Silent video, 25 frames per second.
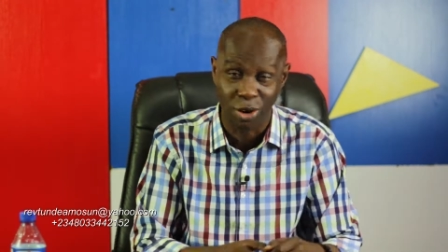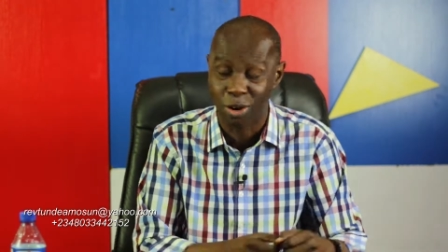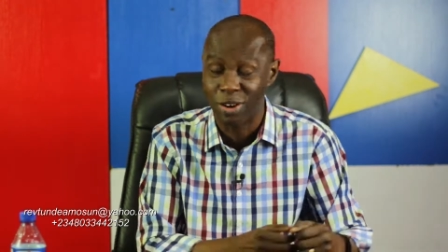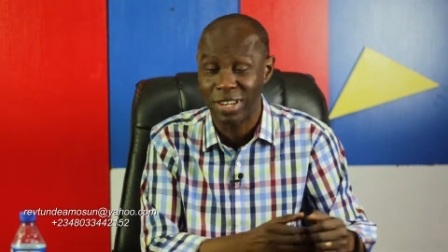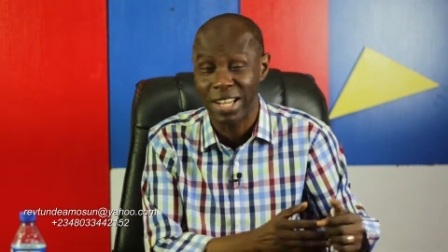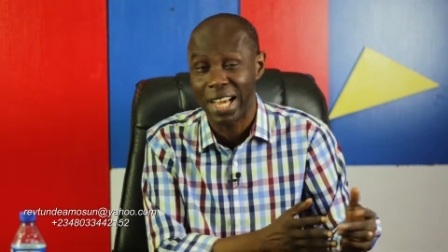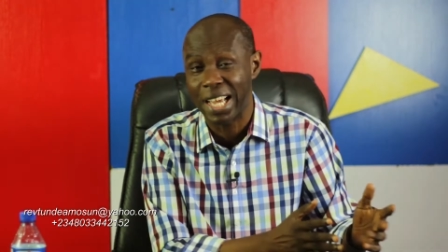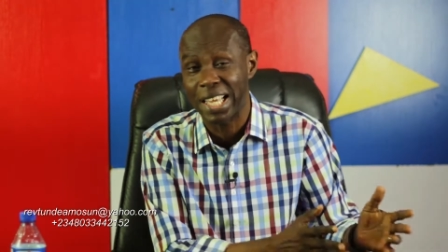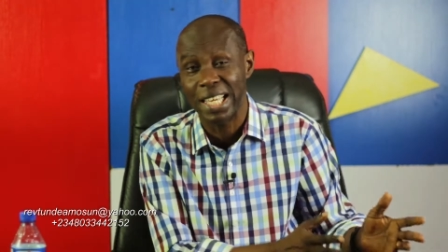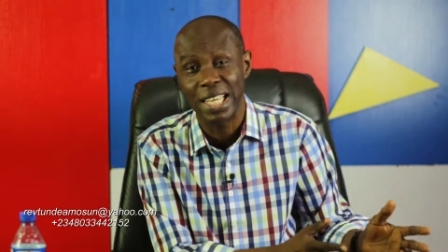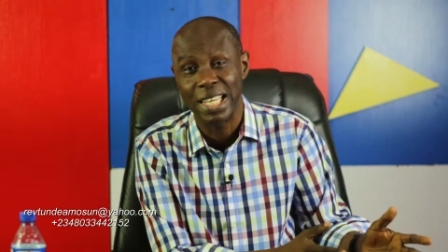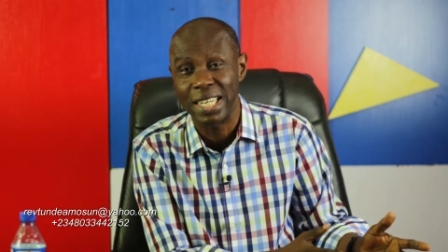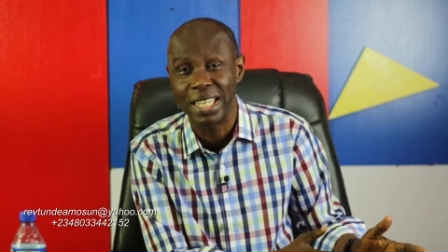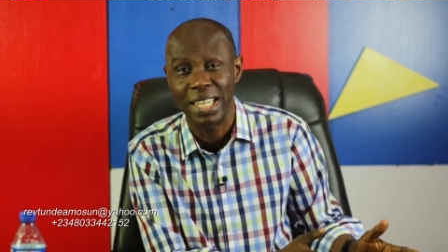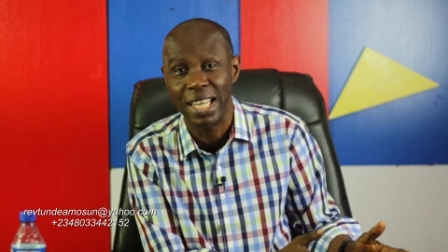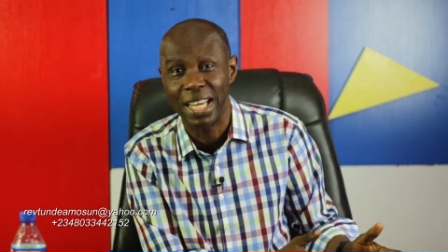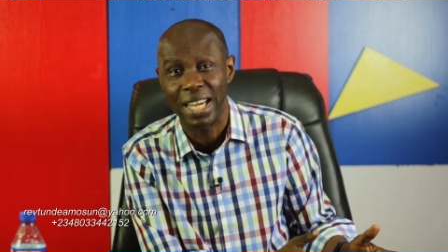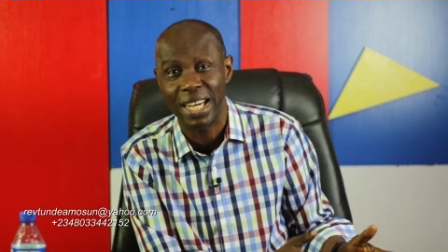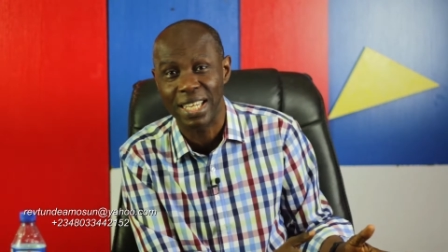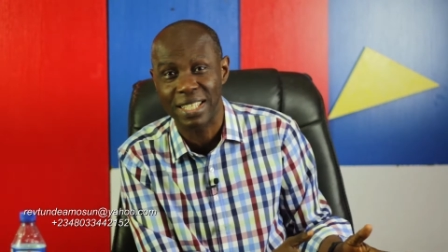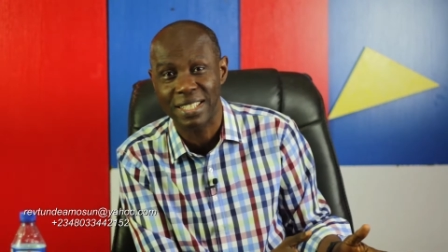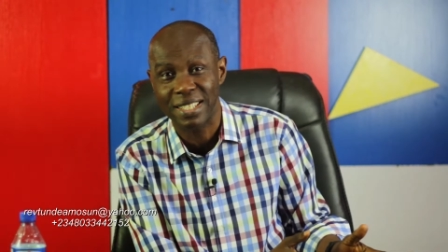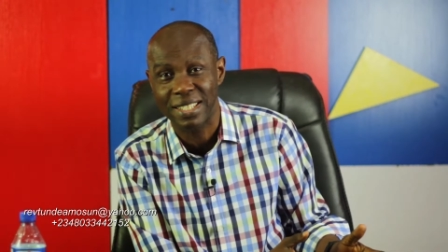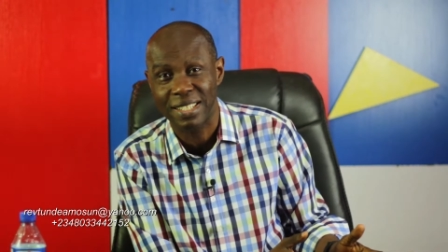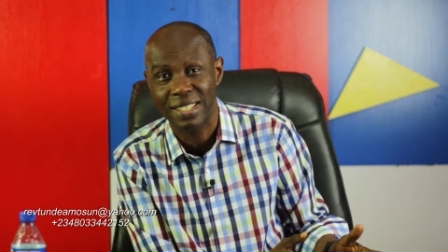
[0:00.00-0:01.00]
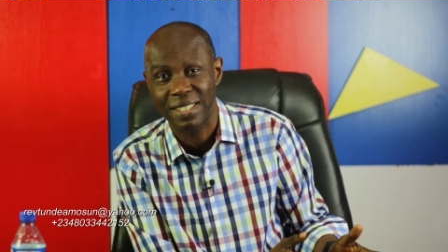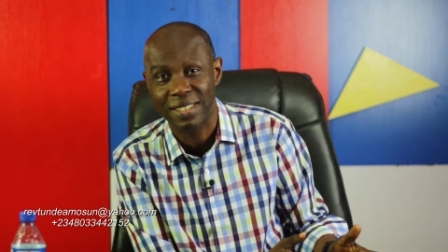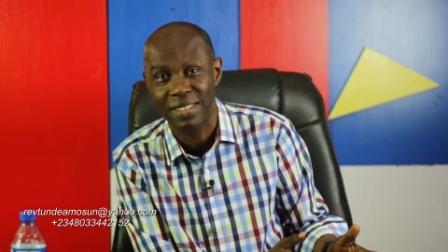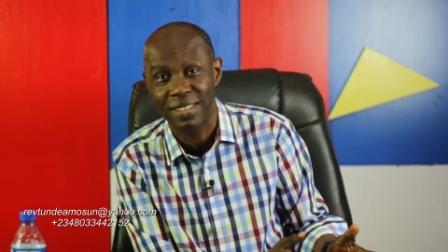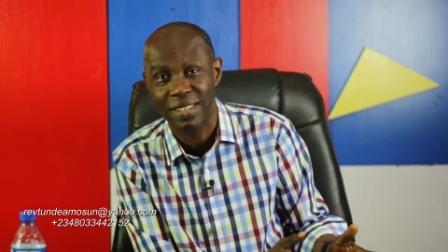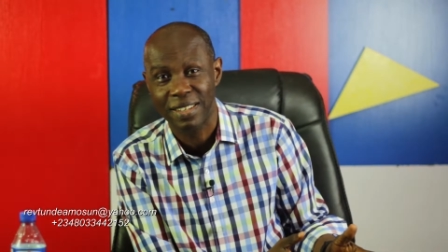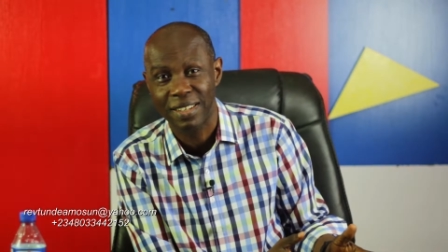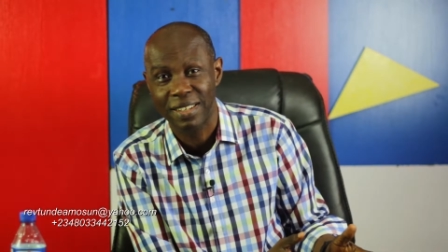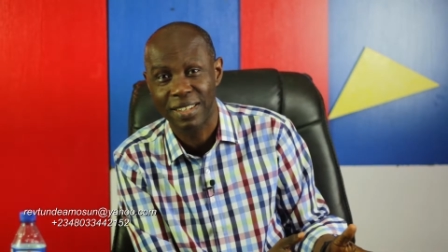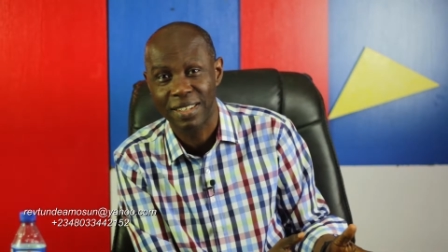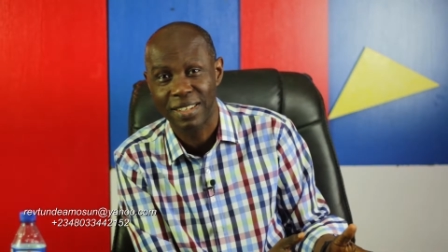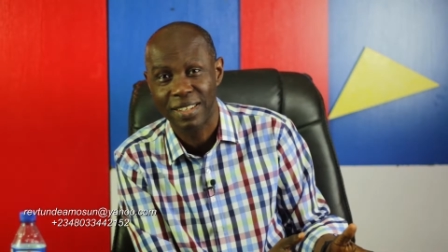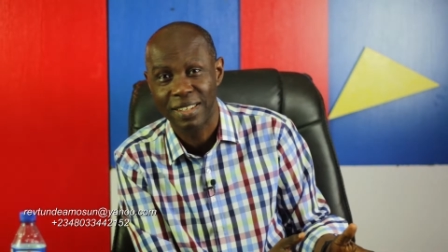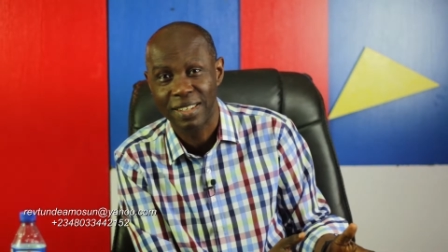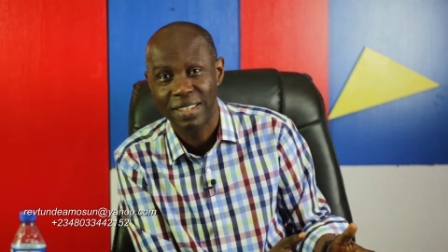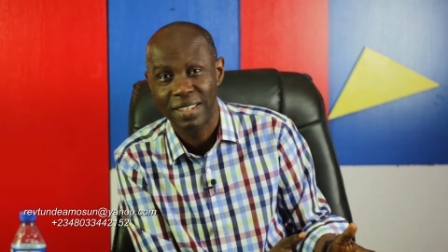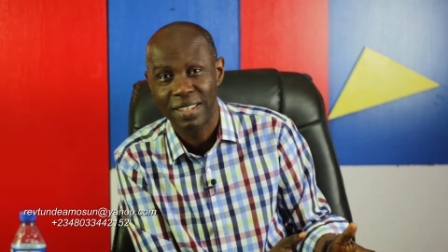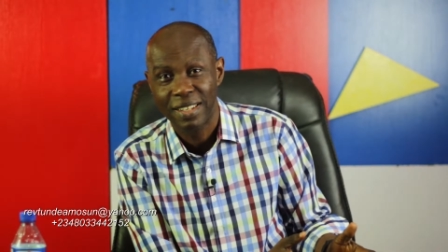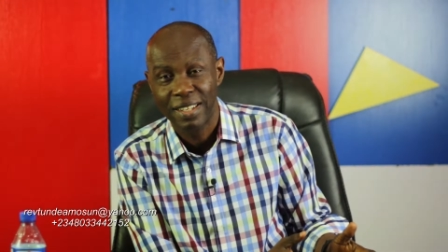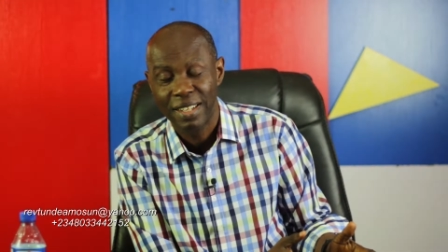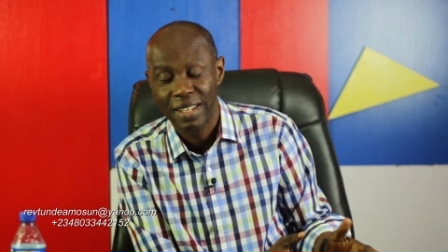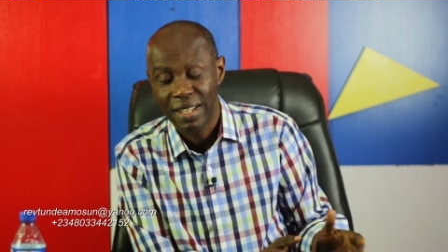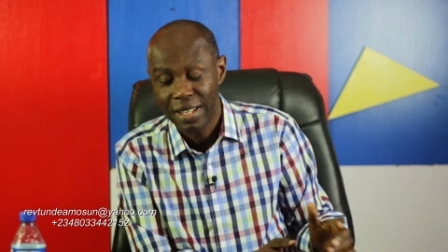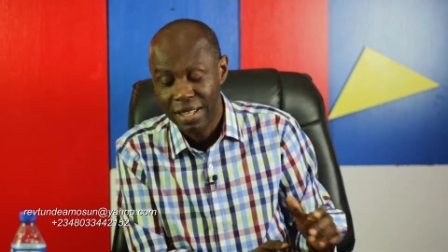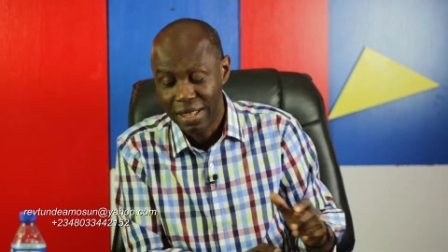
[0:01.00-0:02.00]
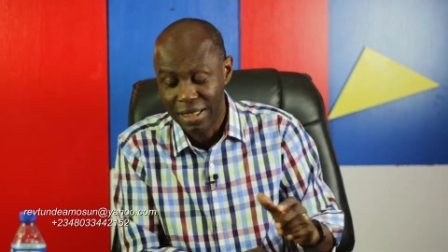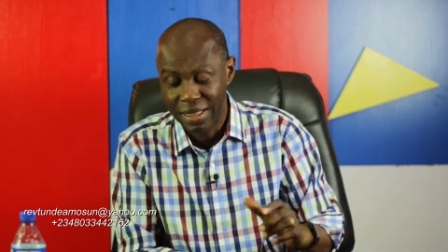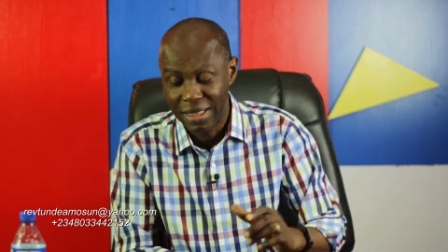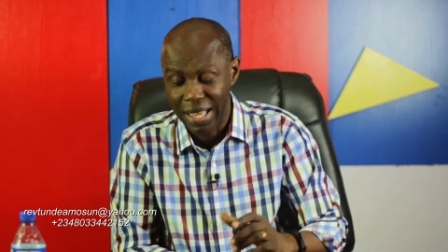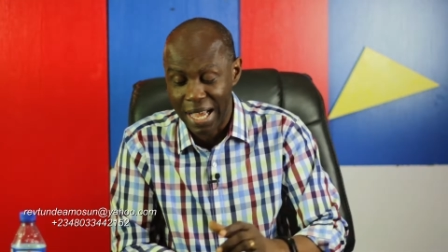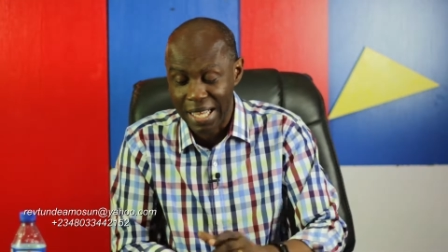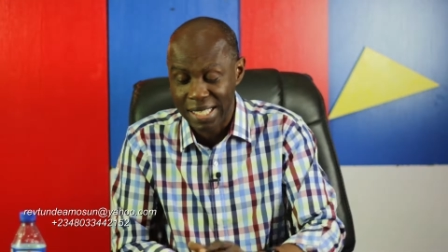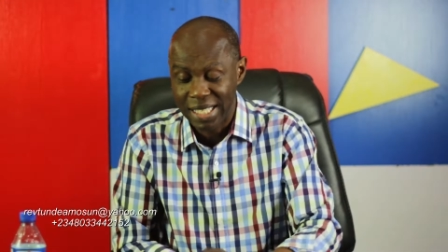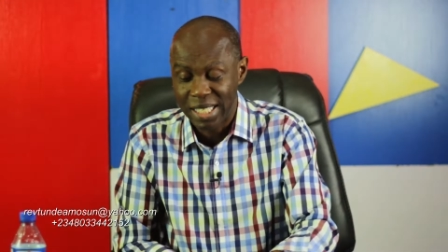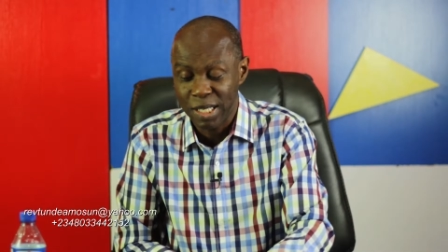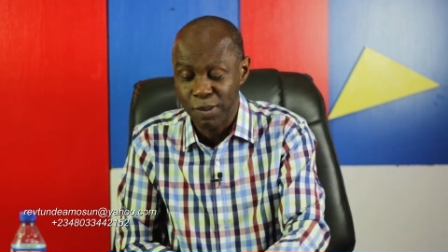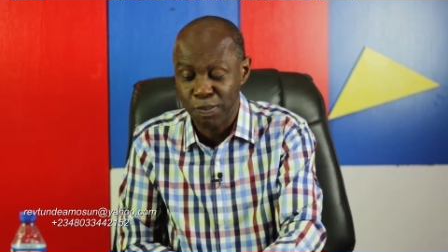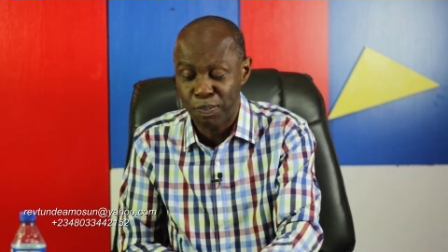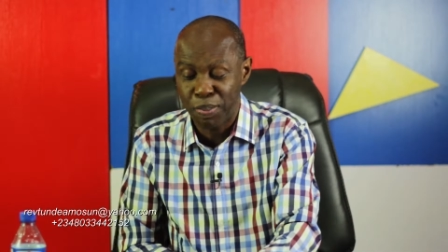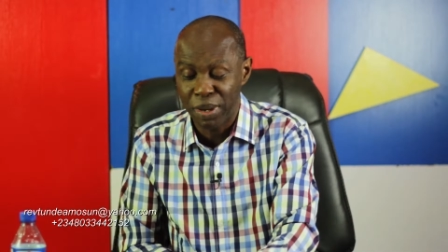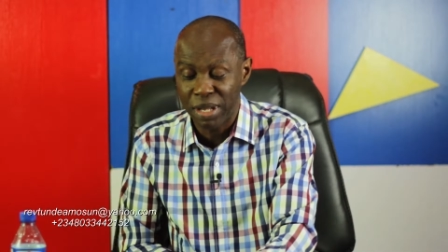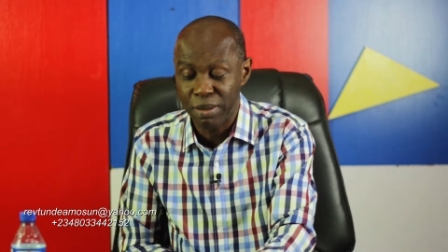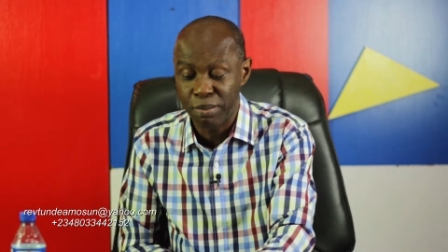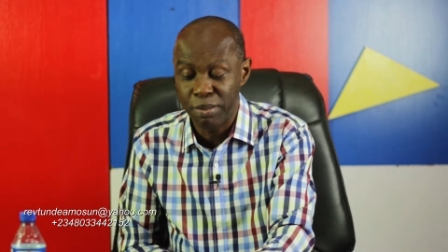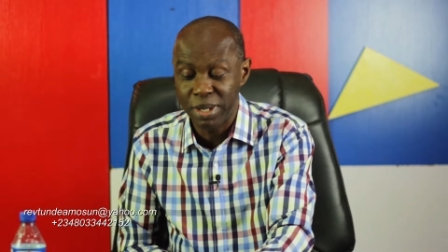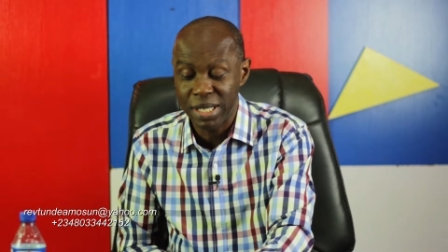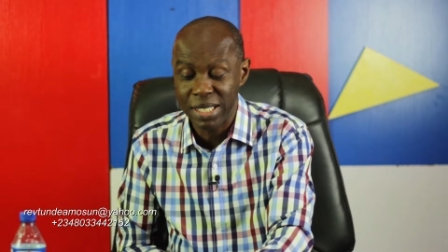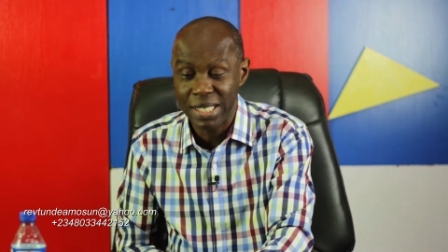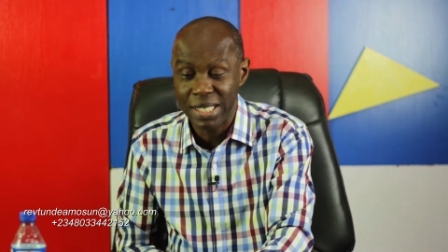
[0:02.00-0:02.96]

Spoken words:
other areas. That simply means